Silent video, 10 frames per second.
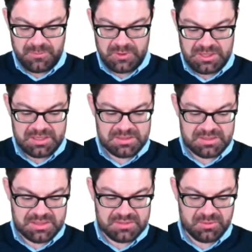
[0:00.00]
Yeah, that,
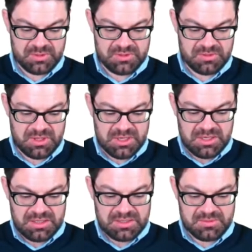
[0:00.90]
that's what you,
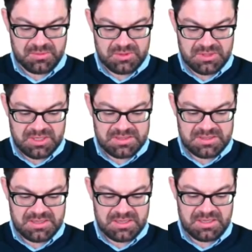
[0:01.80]
that's what you can
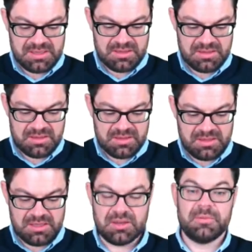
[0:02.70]
see
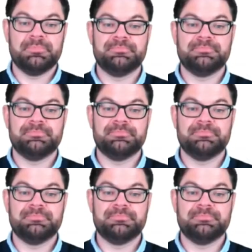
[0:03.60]
here.